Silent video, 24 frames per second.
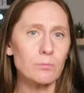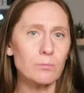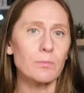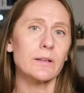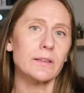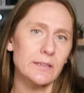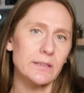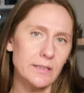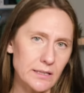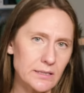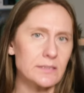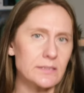
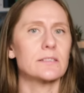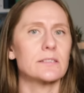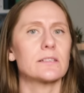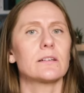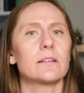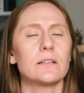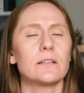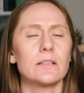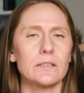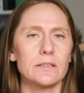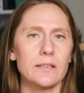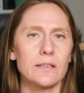But yes,
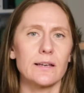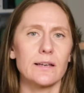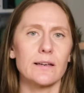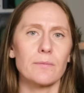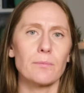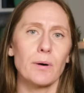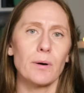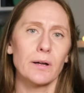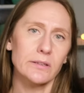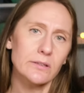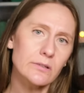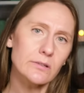the
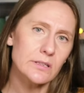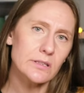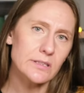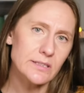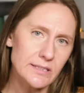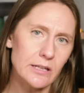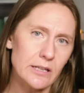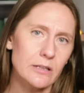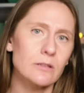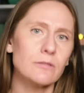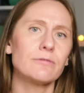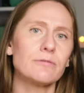pattern
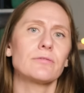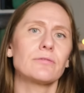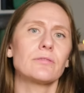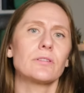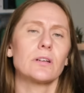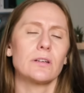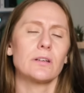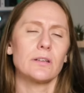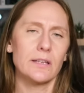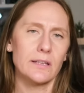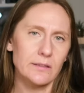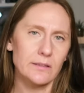itself,
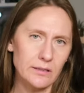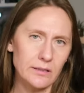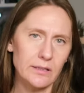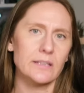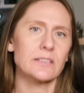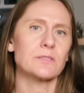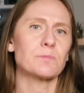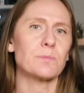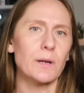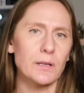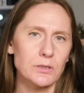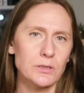it
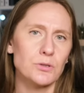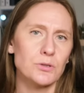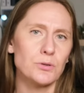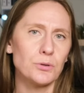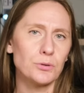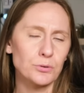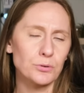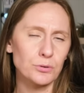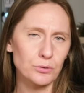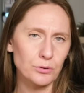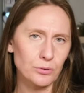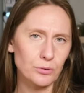expects you
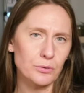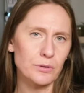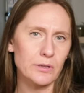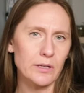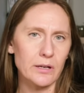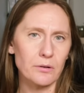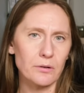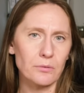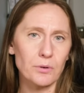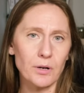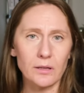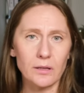to do
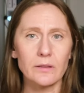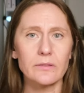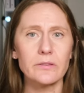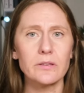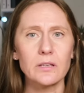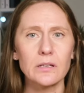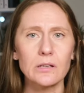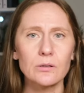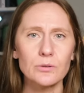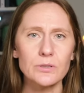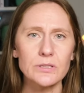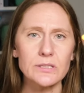the raglan
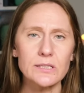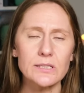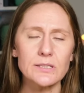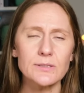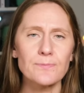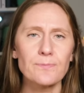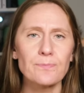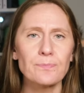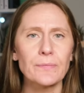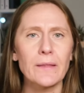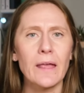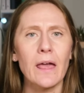increases.
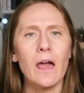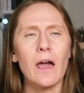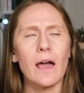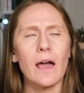I